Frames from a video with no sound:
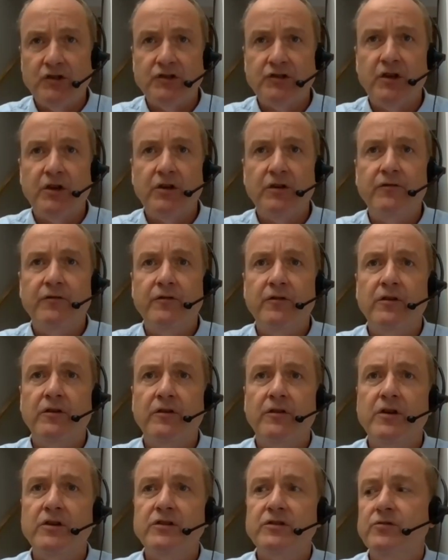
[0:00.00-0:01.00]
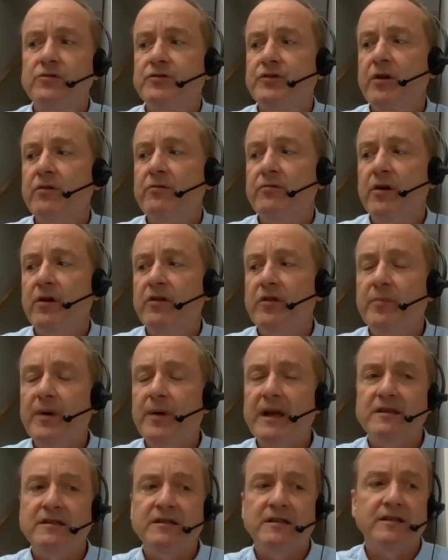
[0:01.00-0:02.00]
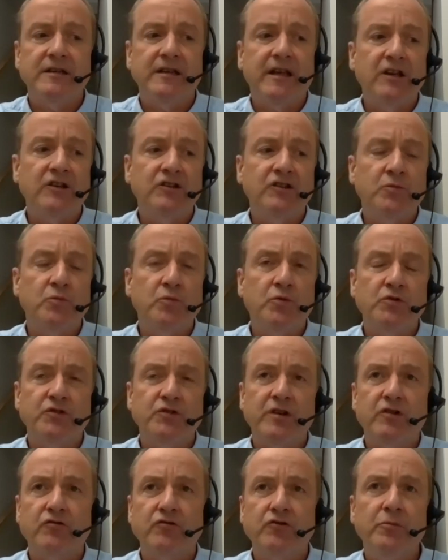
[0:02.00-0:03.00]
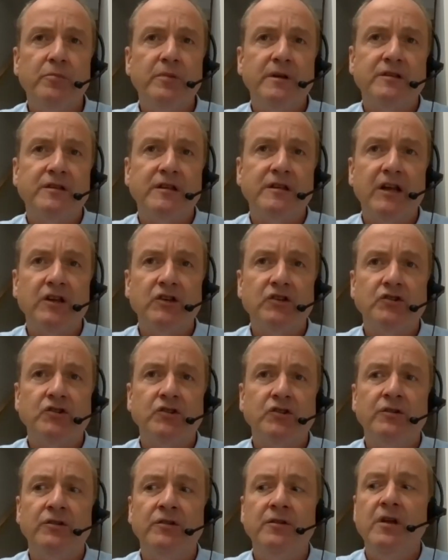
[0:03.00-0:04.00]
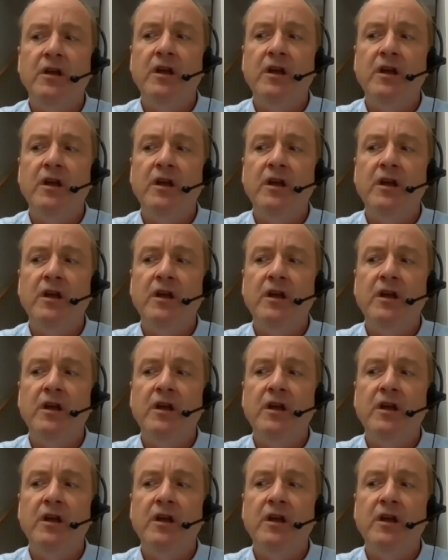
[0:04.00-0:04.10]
So for those who don't know, the Bates litigation was a group litigation